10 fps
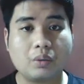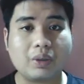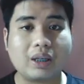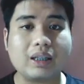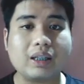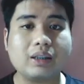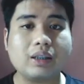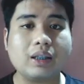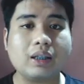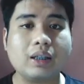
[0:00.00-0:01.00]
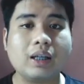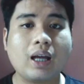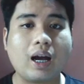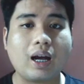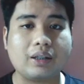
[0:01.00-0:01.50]
we can easily
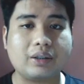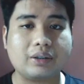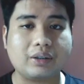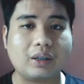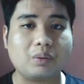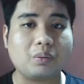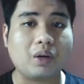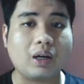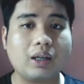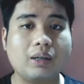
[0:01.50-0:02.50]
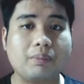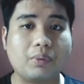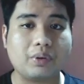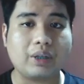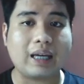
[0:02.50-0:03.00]
understand why
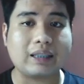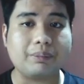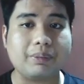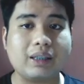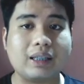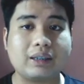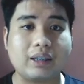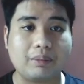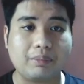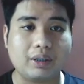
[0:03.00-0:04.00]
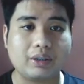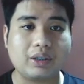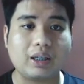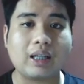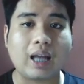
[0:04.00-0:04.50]
BOSH has been
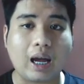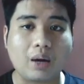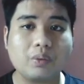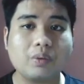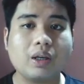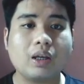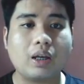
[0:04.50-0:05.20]
established and how